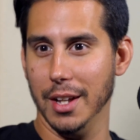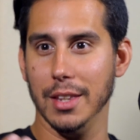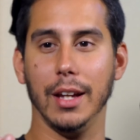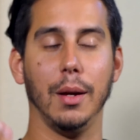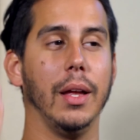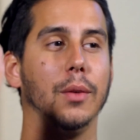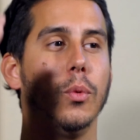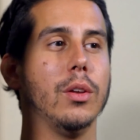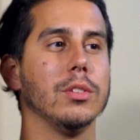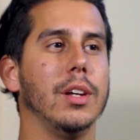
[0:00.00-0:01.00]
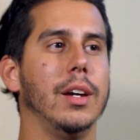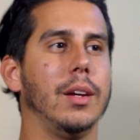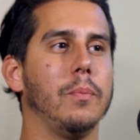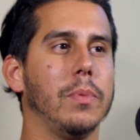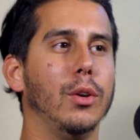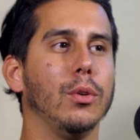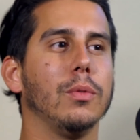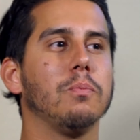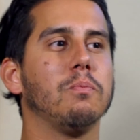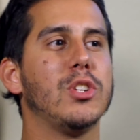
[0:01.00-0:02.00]
Like one of those like little
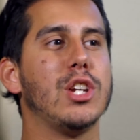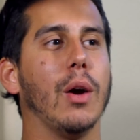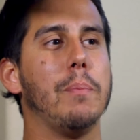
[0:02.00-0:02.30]
cherry